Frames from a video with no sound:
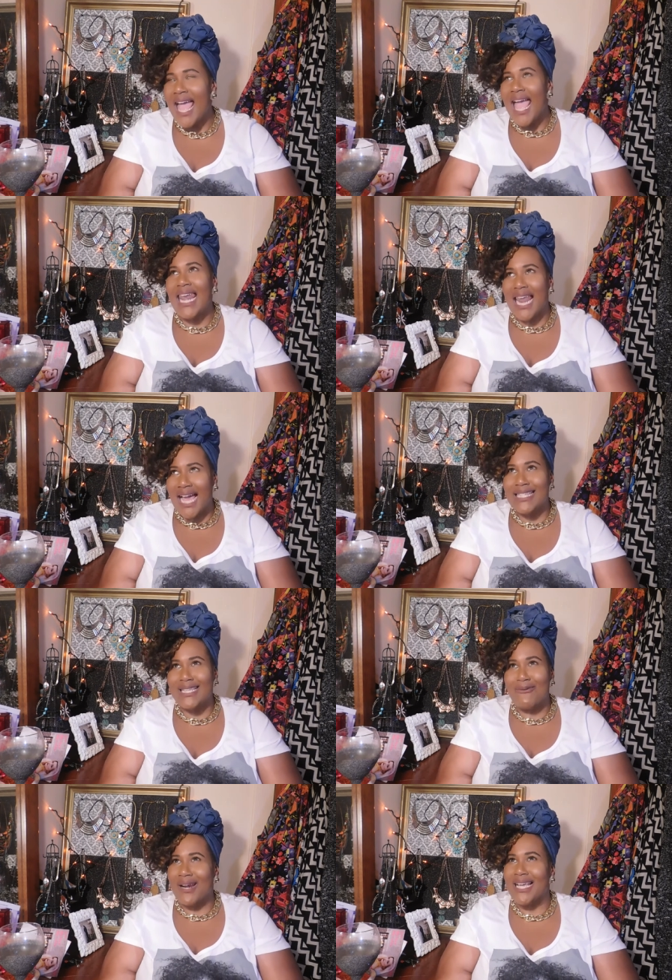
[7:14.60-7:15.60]
and lights
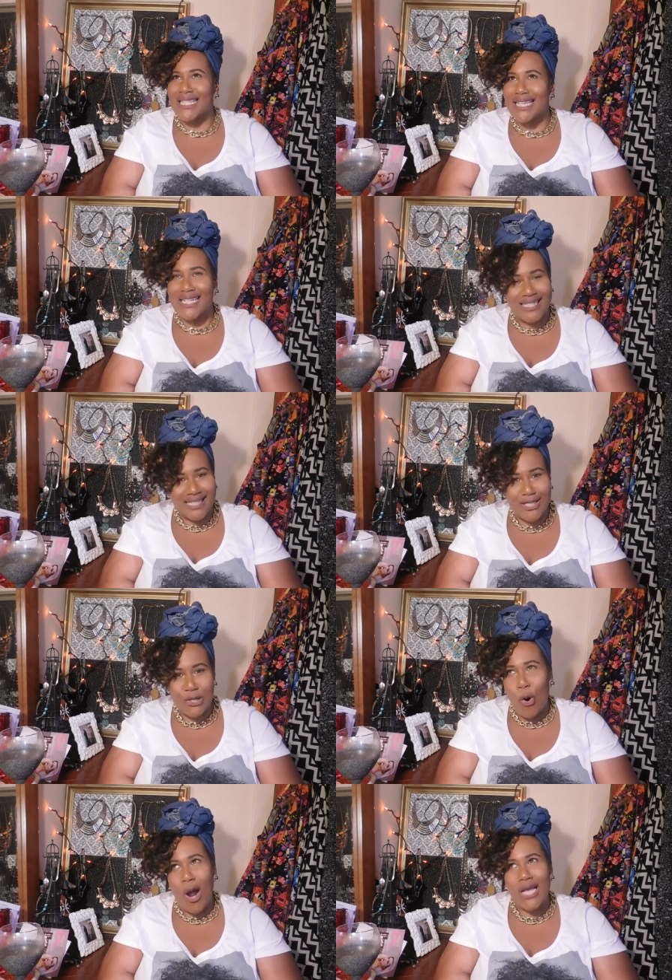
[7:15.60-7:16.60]
up when I see a good duster,
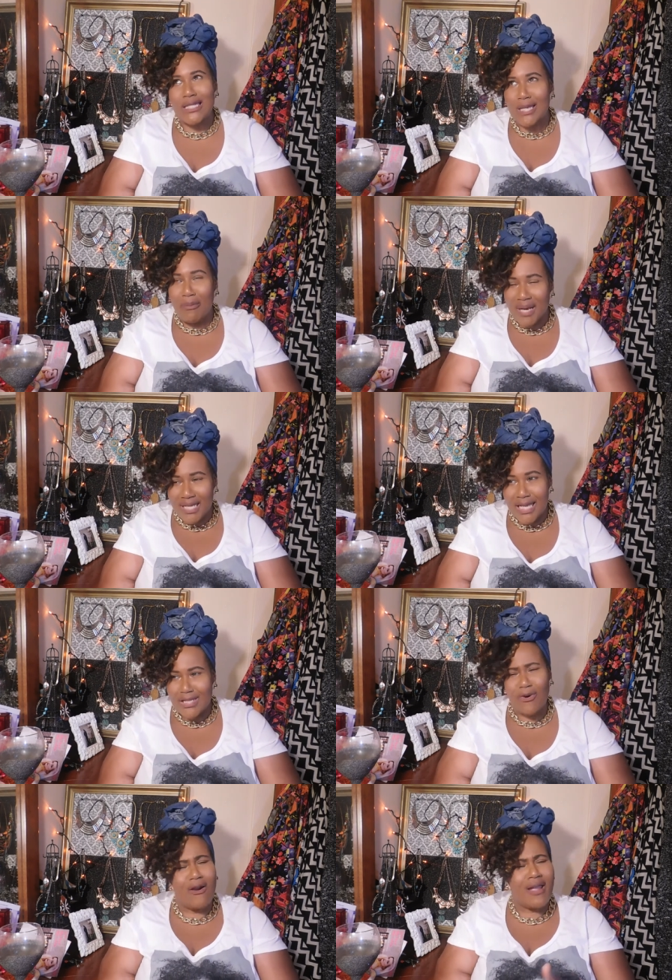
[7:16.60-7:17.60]
or I see a plus size
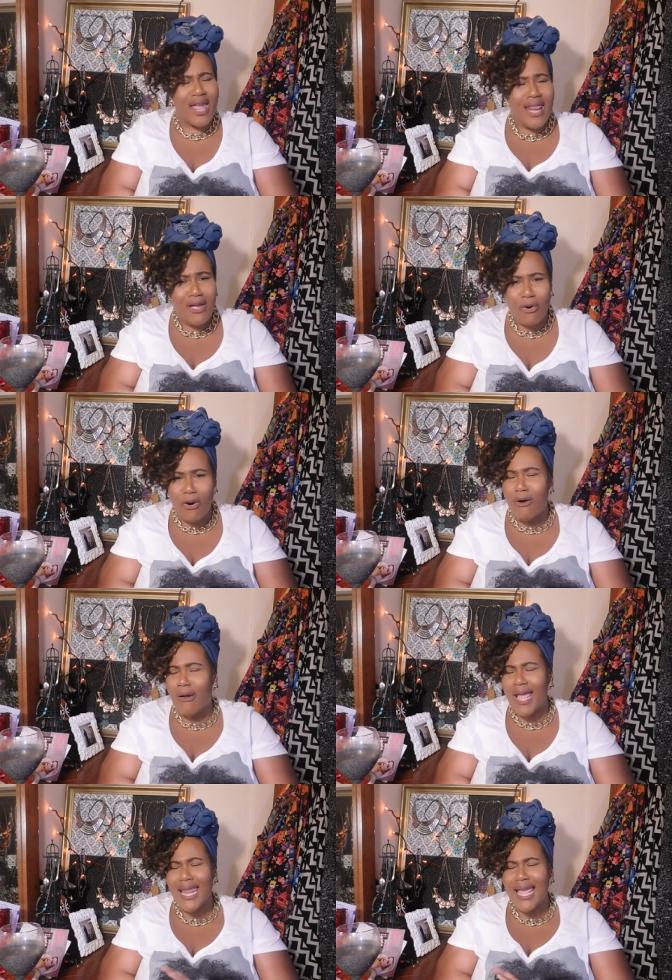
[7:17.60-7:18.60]
girl, any girl,
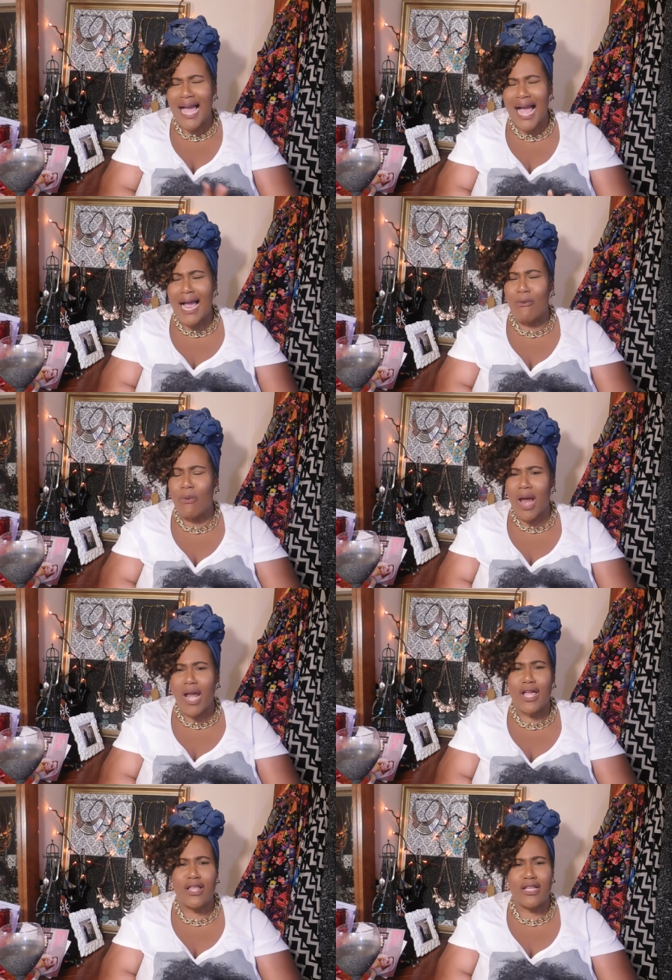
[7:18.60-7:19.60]
any guy
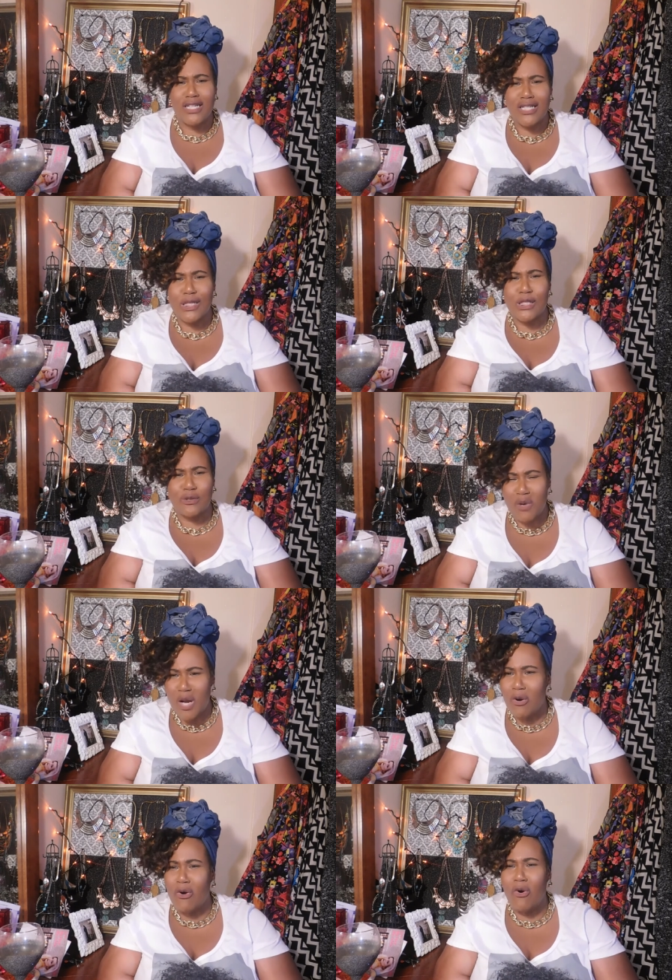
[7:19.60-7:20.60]
wearing a good
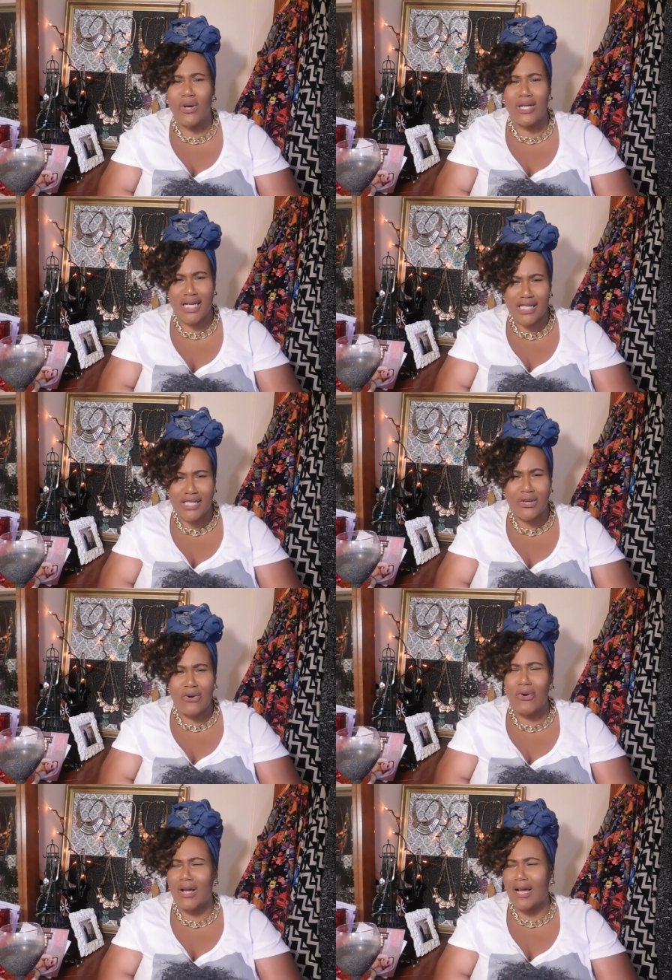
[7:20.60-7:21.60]
sweater or duster
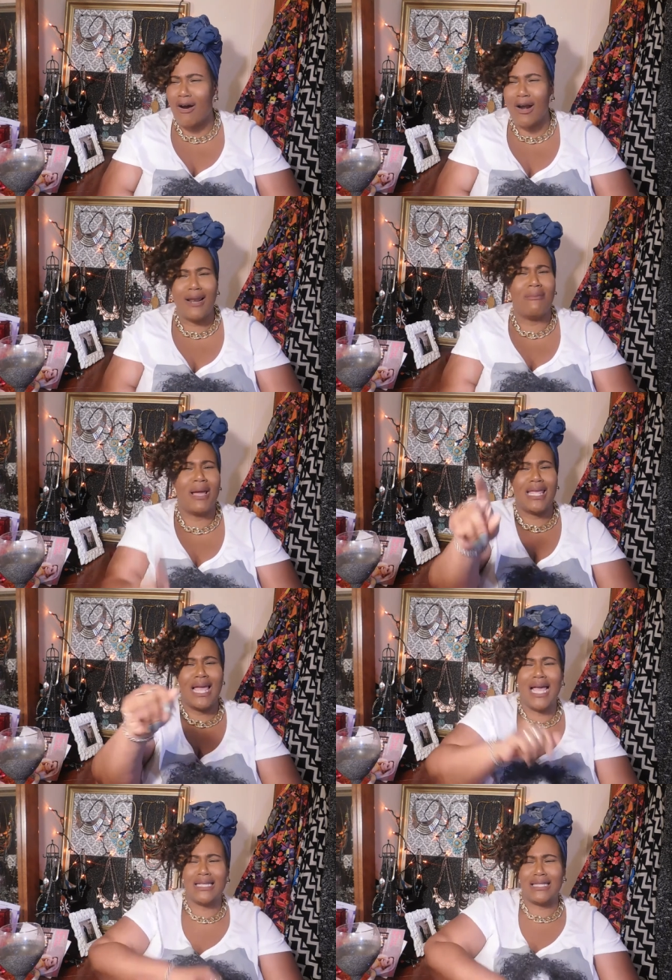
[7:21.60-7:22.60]
or cardigan. I'm like,
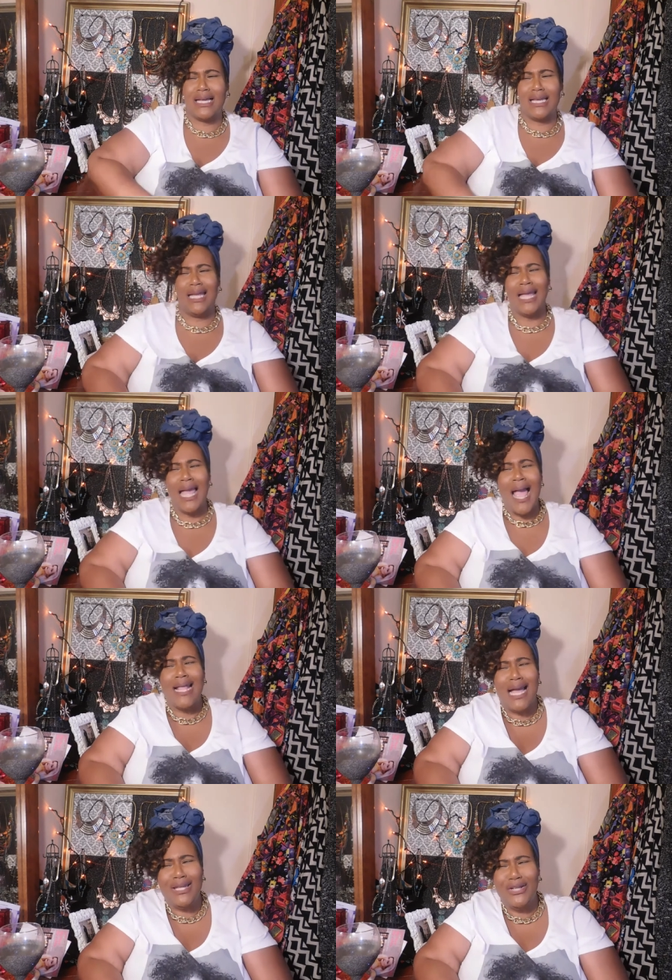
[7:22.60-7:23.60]
yes, honey,
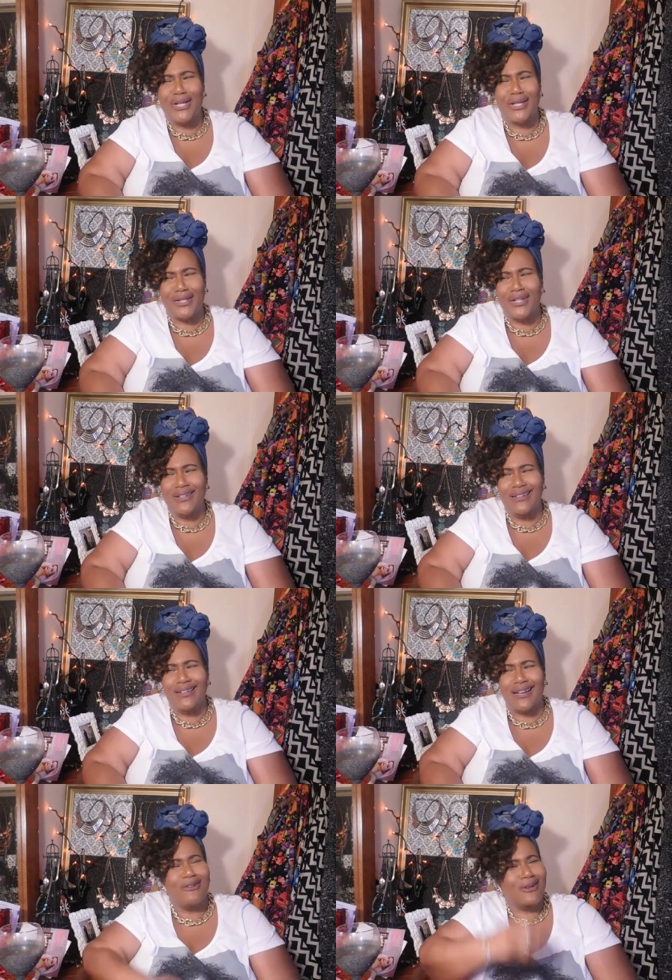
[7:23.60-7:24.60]
that look
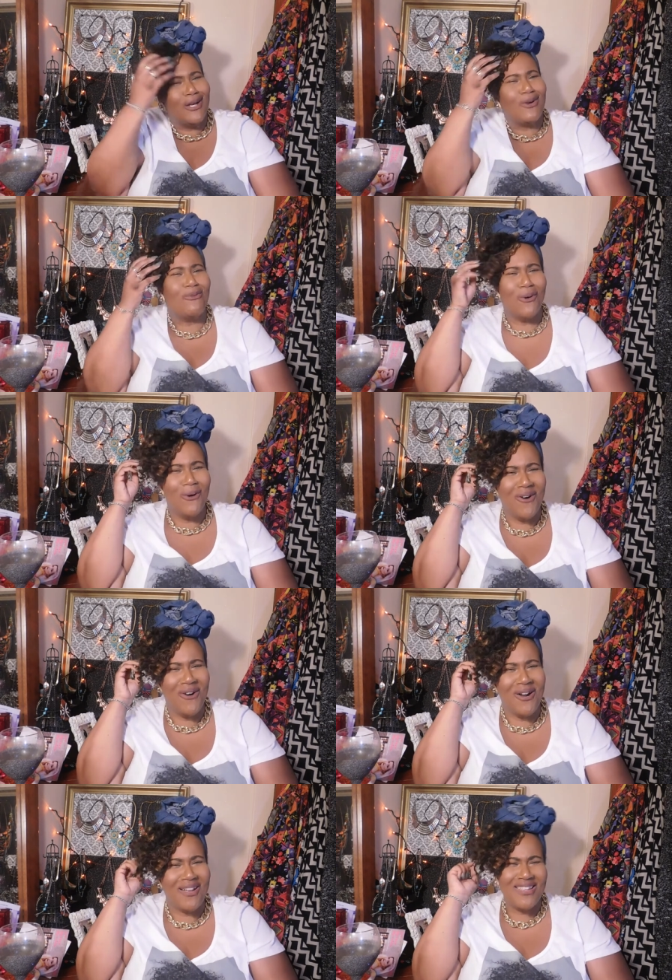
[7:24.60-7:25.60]
good. You look
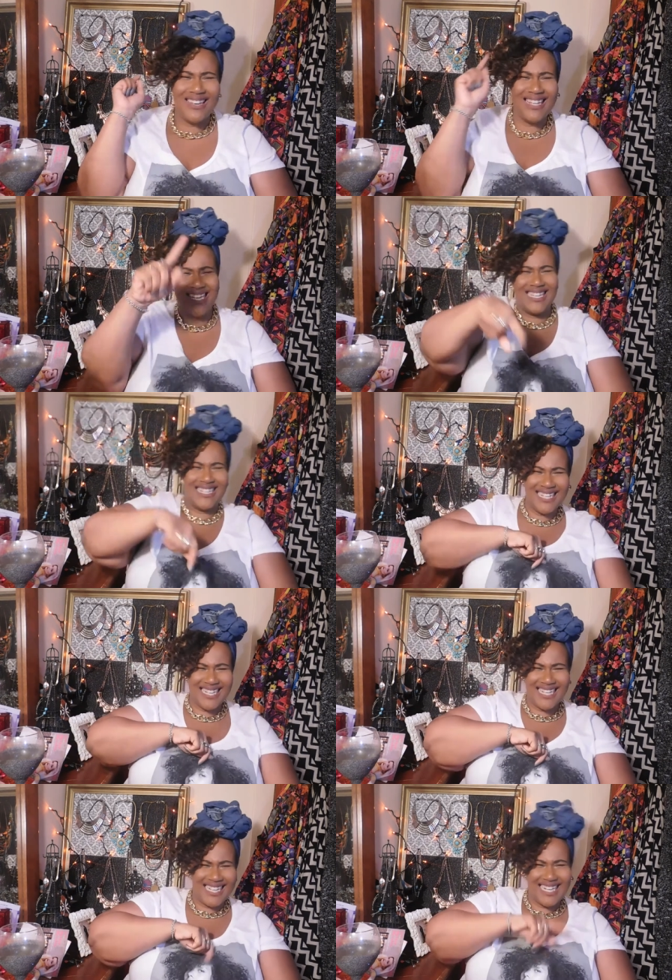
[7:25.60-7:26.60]
warm. You look good.
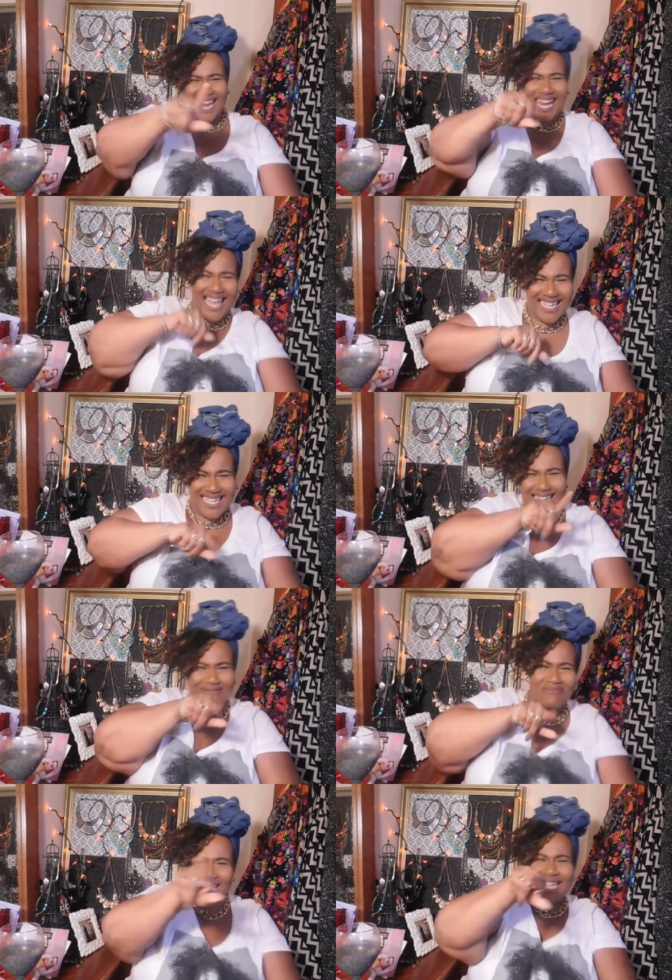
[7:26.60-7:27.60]
I like that.
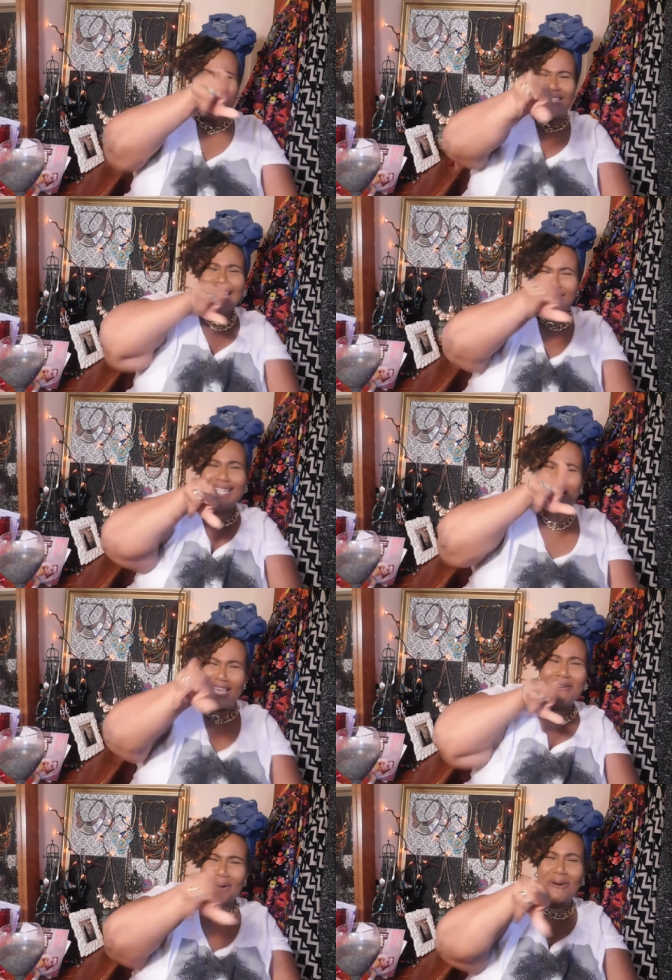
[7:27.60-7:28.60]
That look
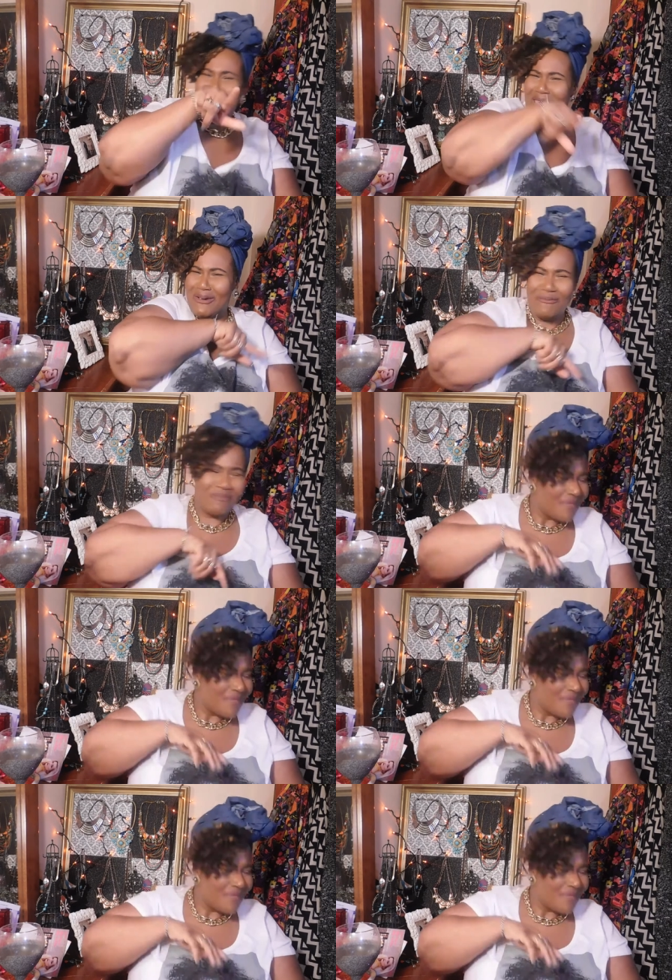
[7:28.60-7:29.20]
cute on you.